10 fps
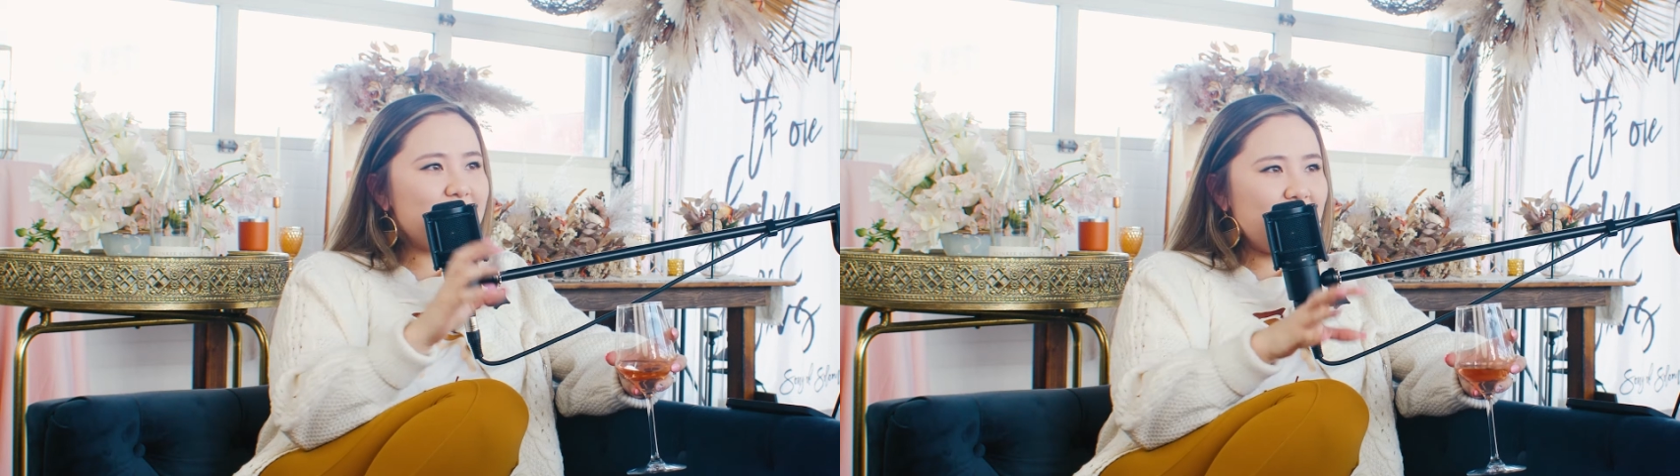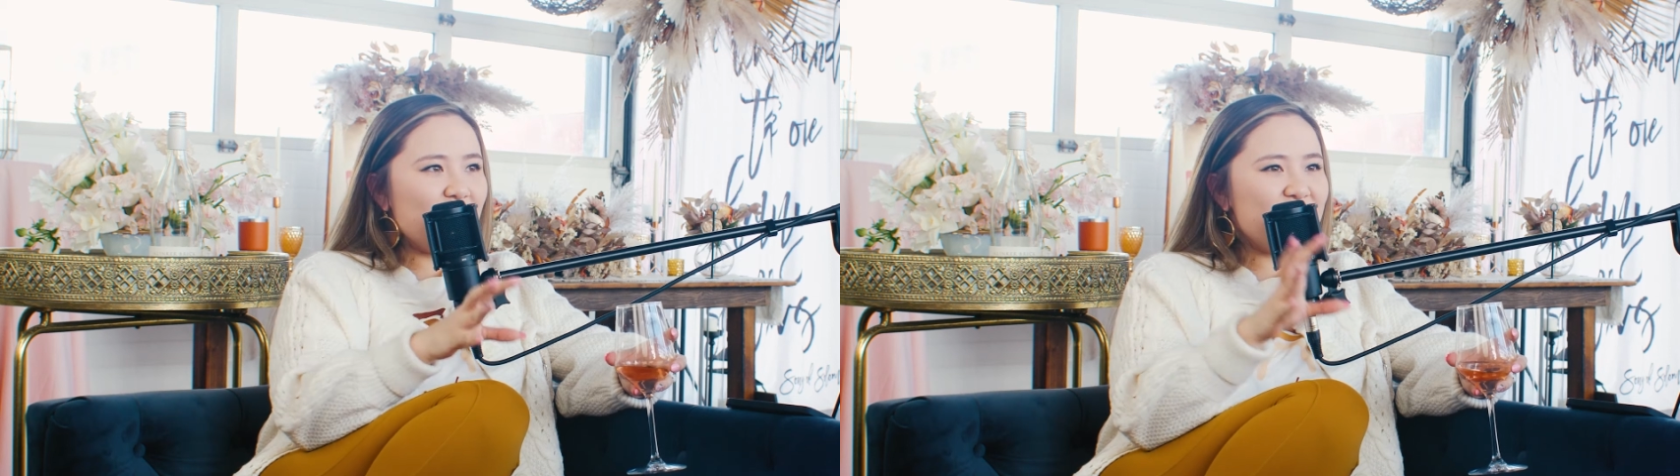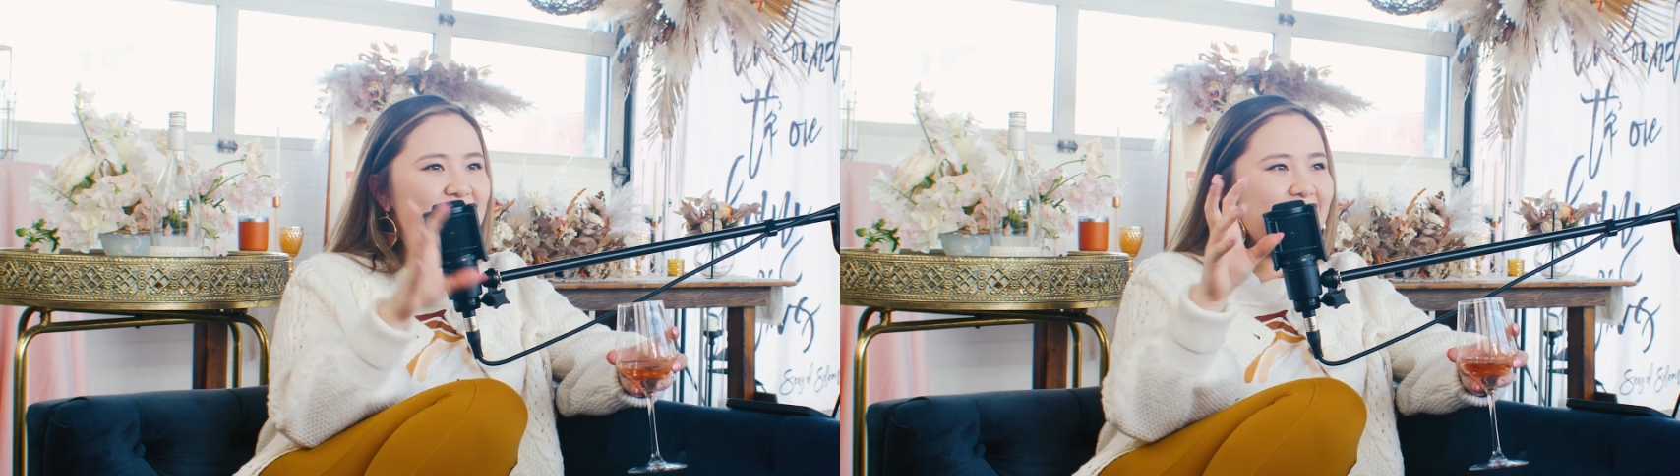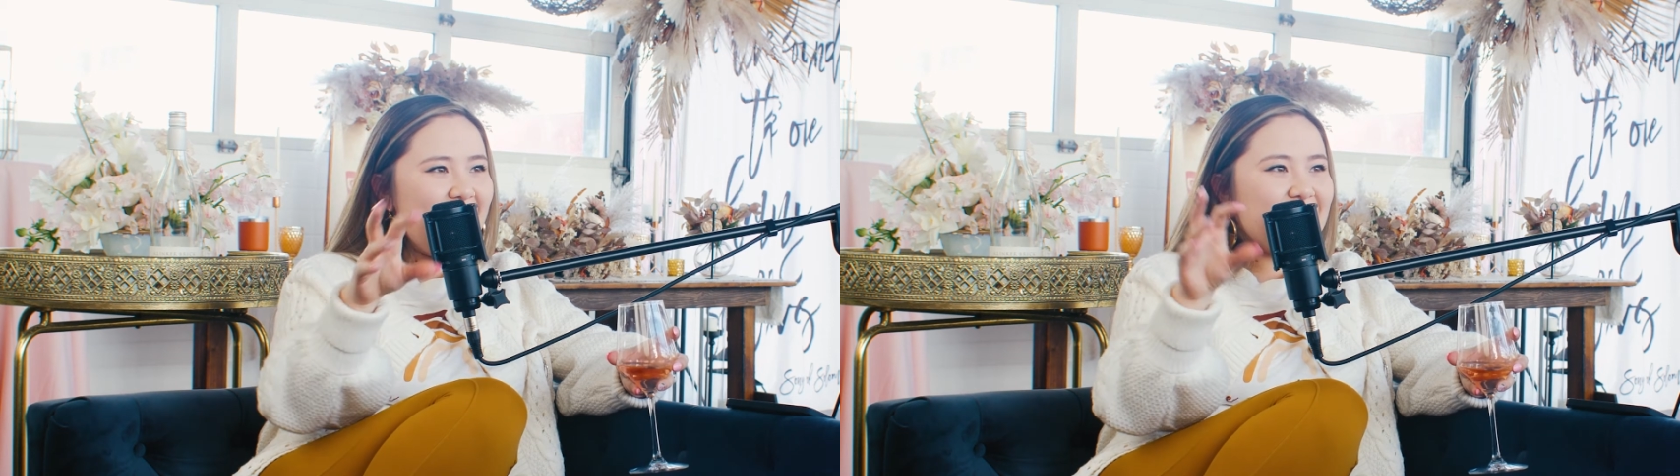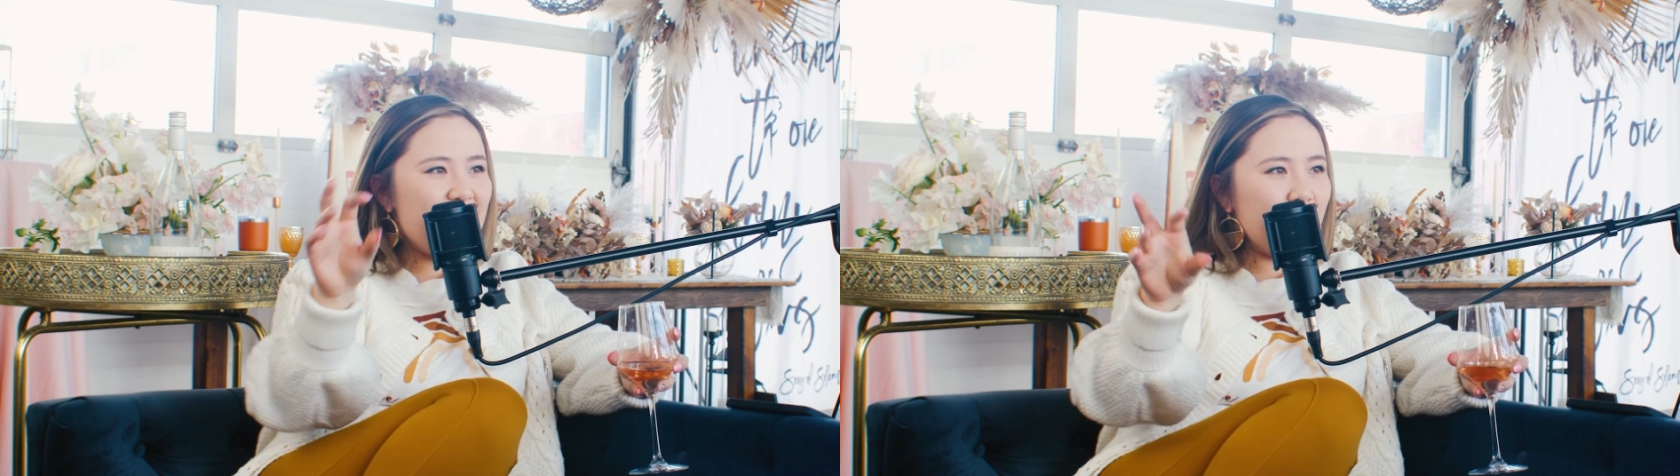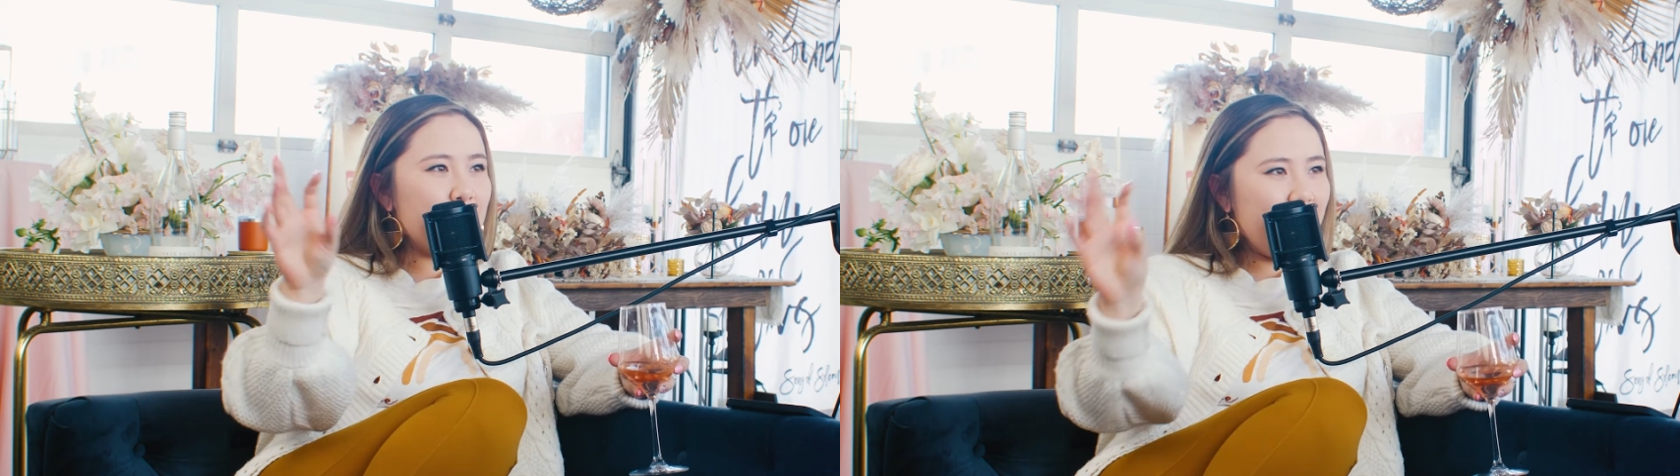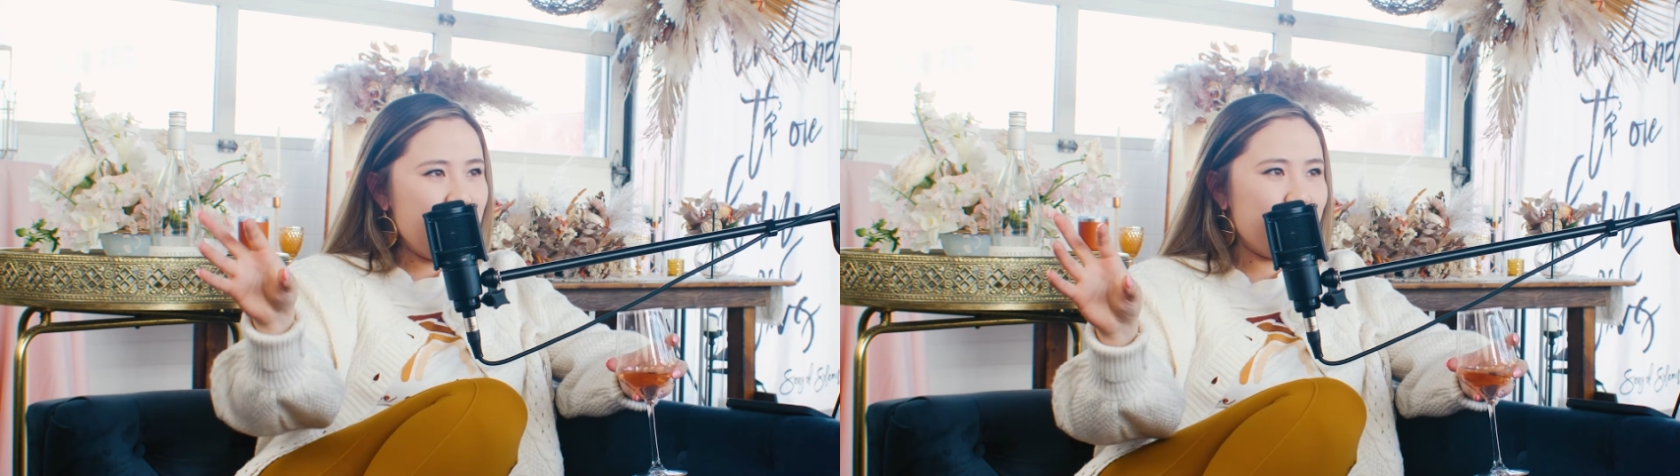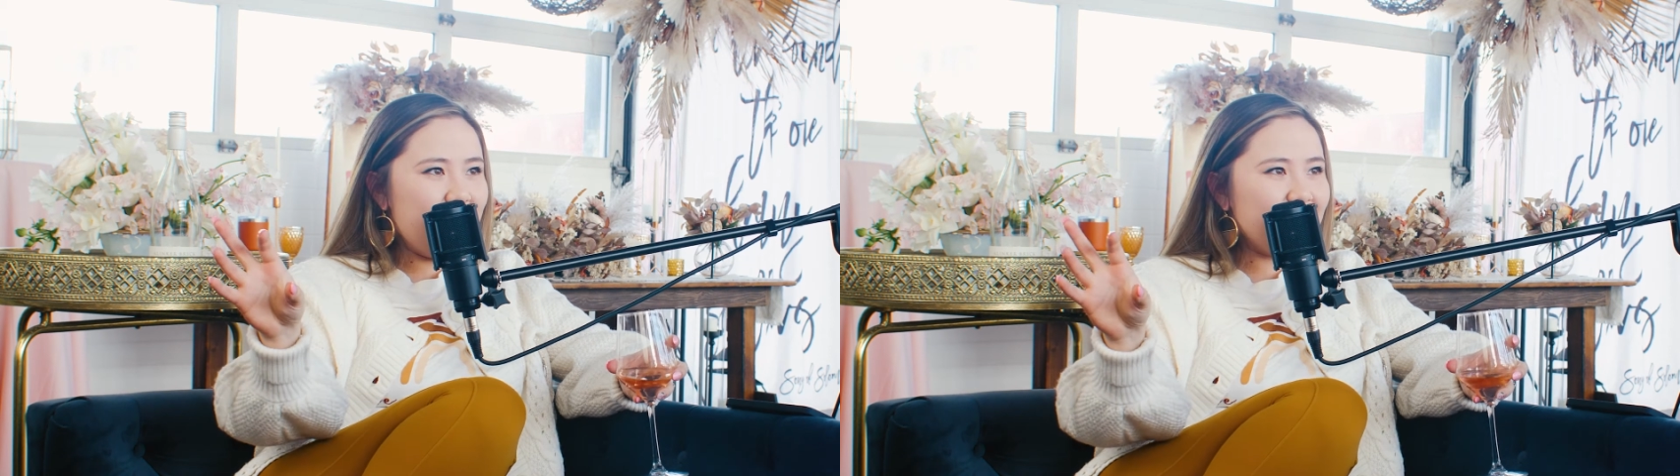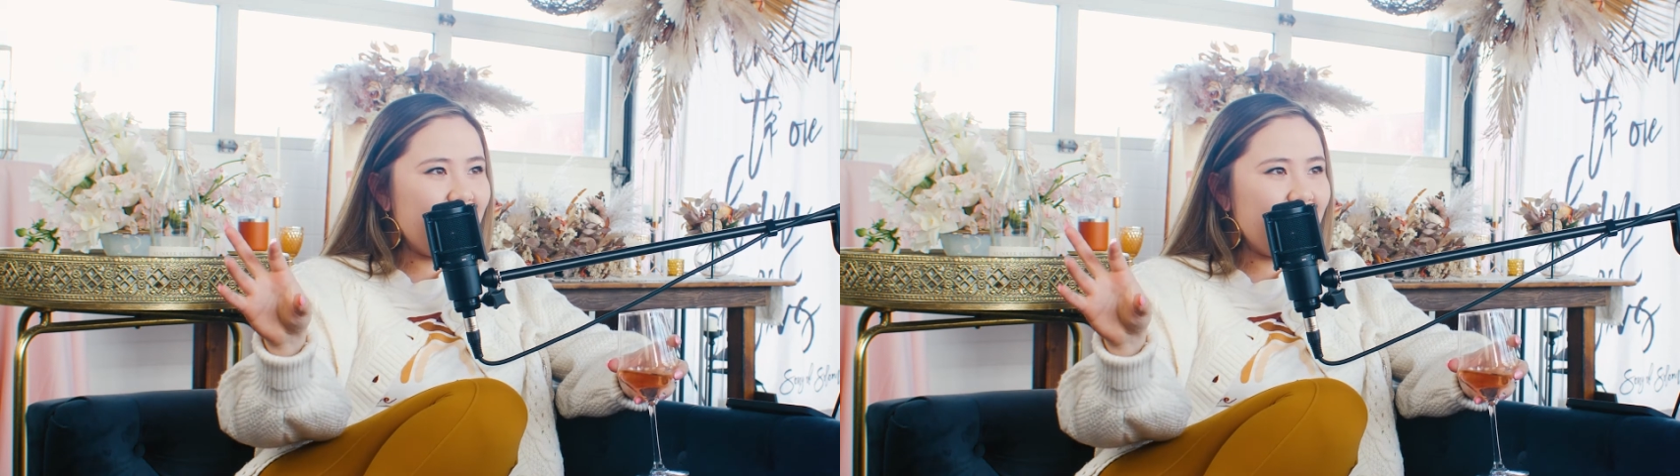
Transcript: scary than any other payment.